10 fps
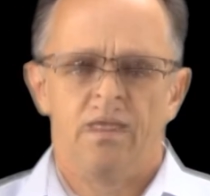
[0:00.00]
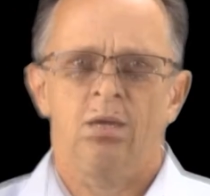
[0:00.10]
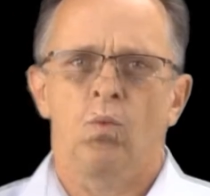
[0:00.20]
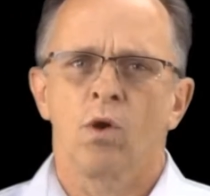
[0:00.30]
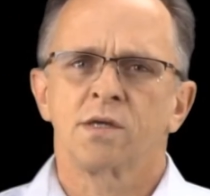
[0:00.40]

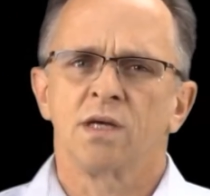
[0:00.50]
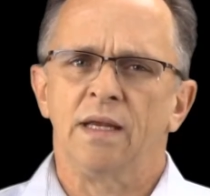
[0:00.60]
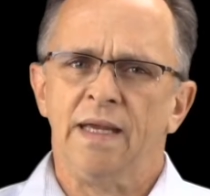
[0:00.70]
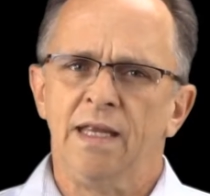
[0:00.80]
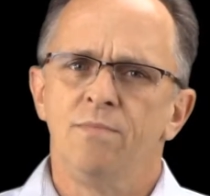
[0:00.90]
It works
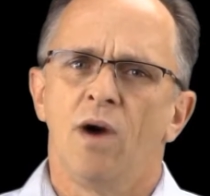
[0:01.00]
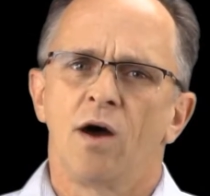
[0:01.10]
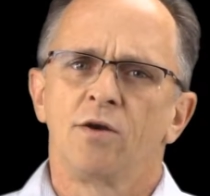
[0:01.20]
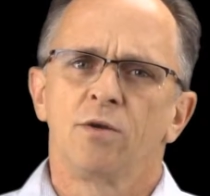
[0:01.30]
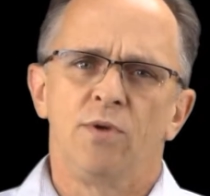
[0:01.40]
on any
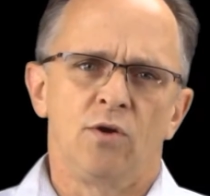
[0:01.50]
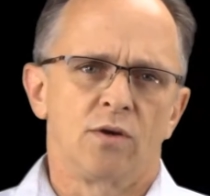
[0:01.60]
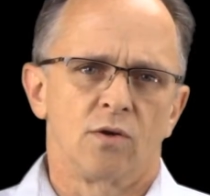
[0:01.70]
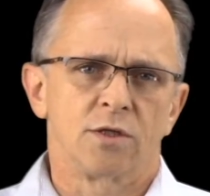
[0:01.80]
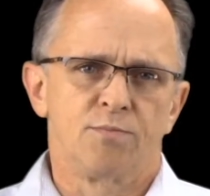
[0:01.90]
modern computer
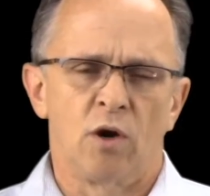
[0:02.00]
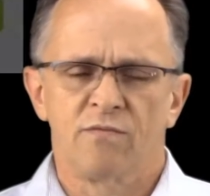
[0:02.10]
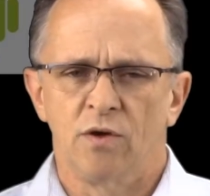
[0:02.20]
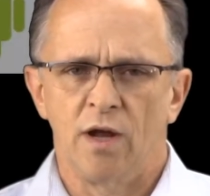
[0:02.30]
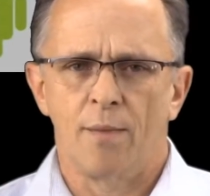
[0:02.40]
or
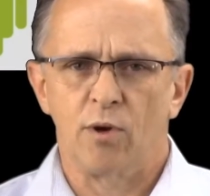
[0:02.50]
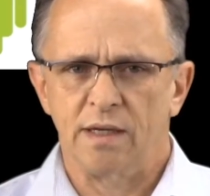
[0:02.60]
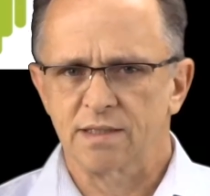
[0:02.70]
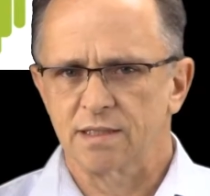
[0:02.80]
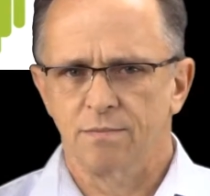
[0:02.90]
smartphone
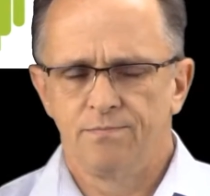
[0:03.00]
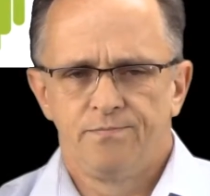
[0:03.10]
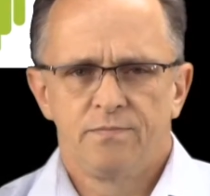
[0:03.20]
operating system.